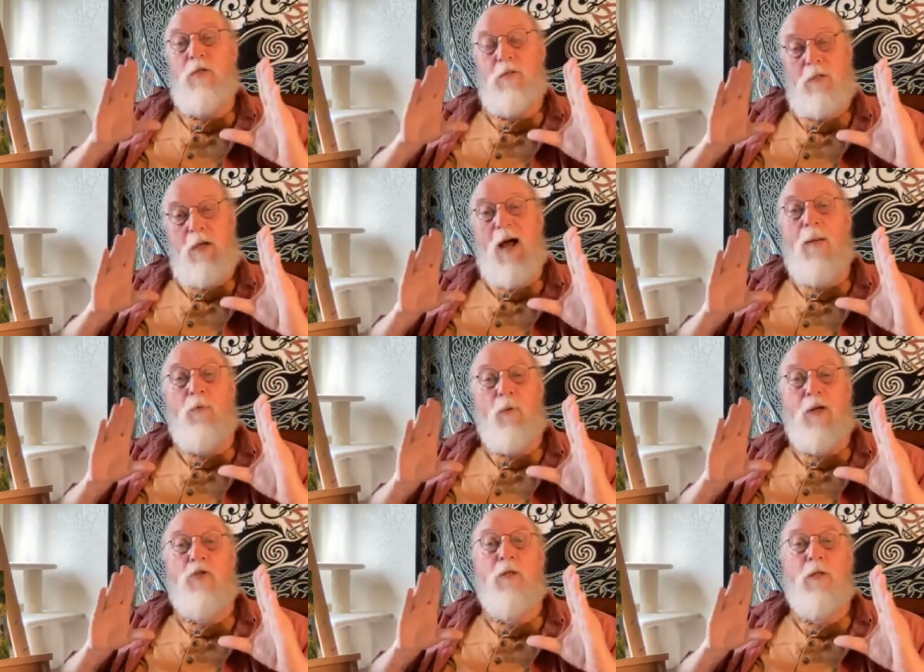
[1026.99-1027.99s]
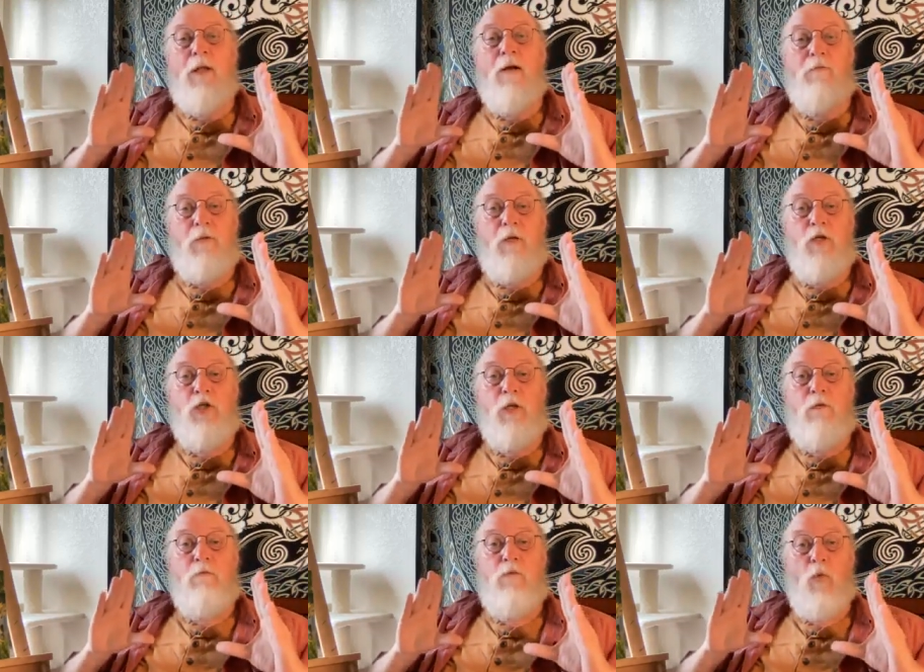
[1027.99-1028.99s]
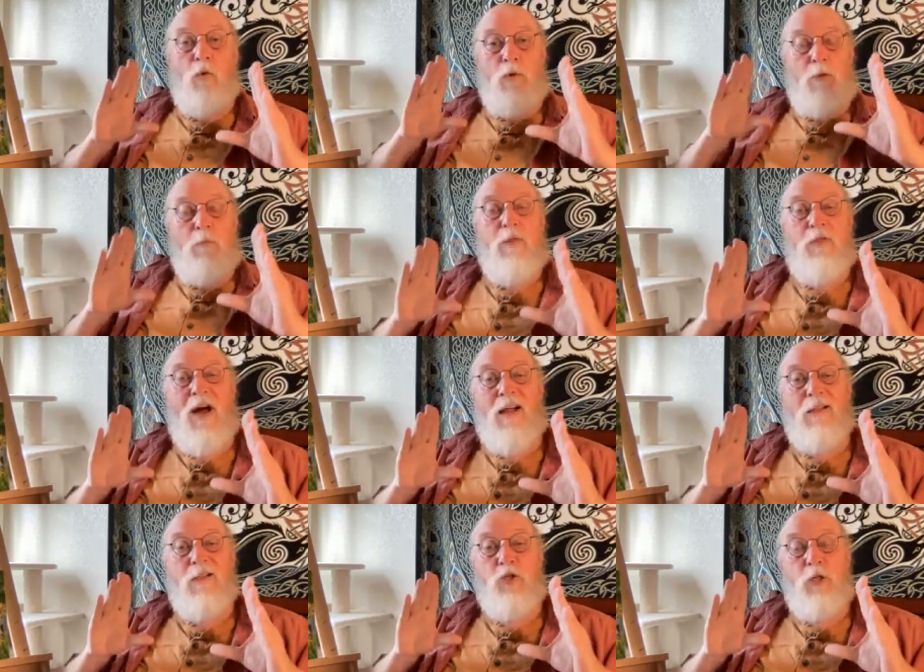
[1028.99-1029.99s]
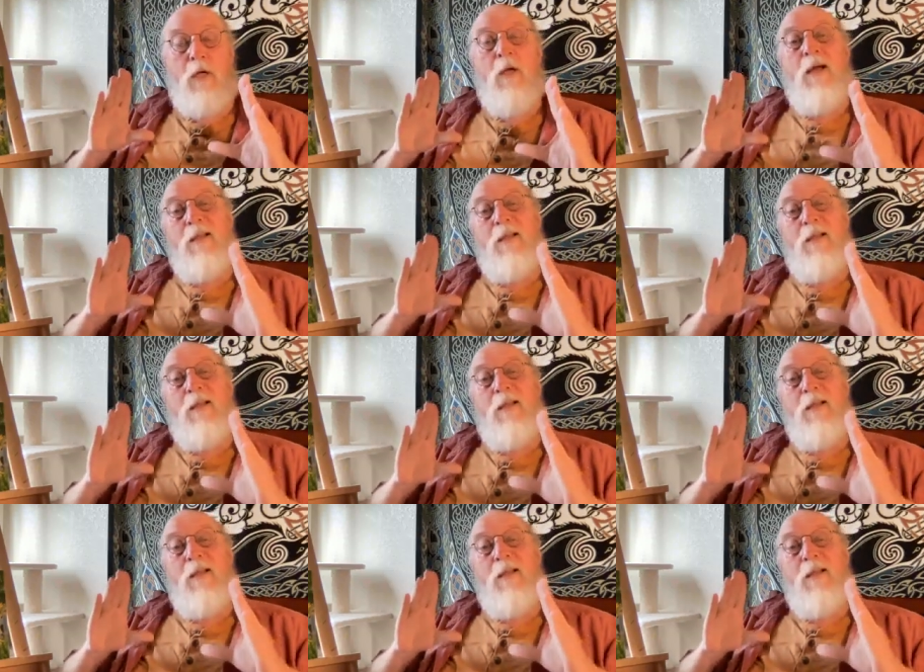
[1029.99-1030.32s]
it's the operational definition for the pathology